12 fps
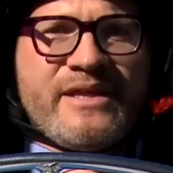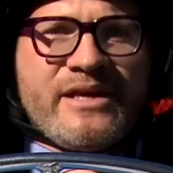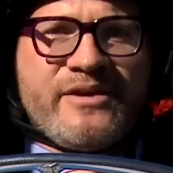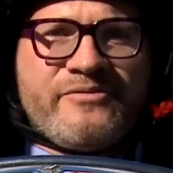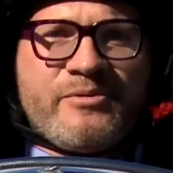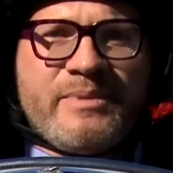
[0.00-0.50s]
and
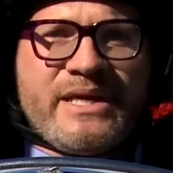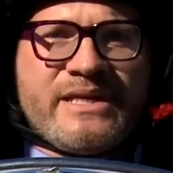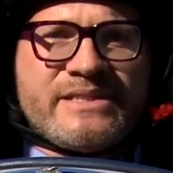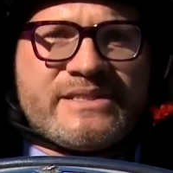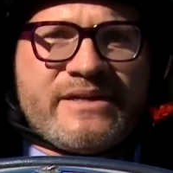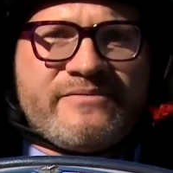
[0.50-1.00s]
thank you for
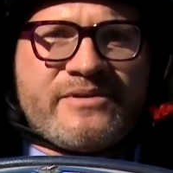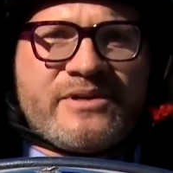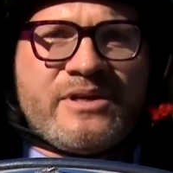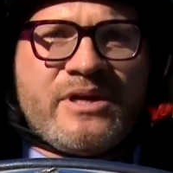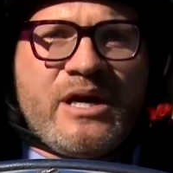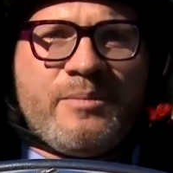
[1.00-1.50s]
making
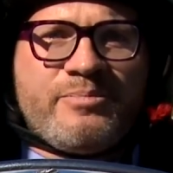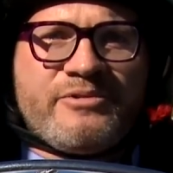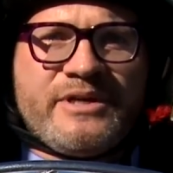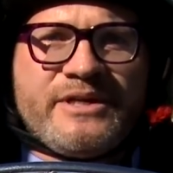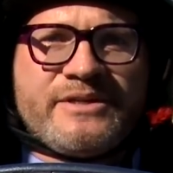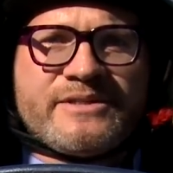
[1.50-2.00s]
Denver a
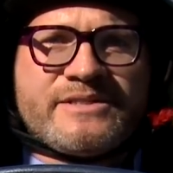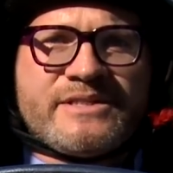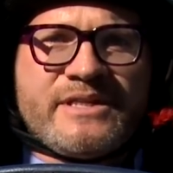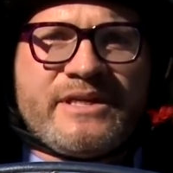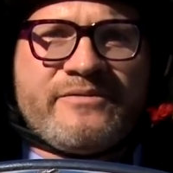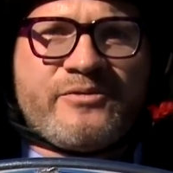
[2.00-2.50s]
pretty good
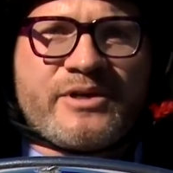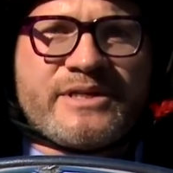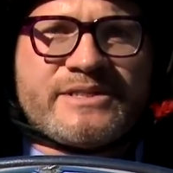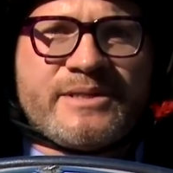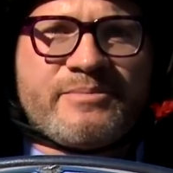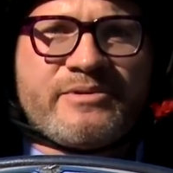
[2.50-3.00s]
city for
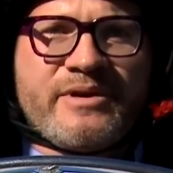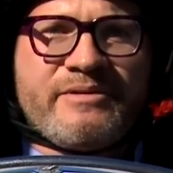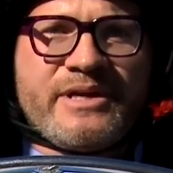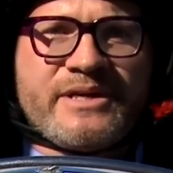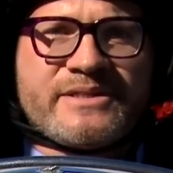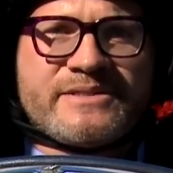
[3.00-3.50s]
contemporary
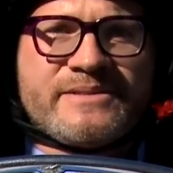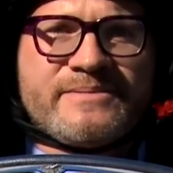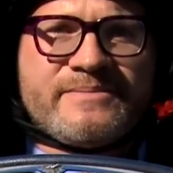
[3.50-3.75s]
art.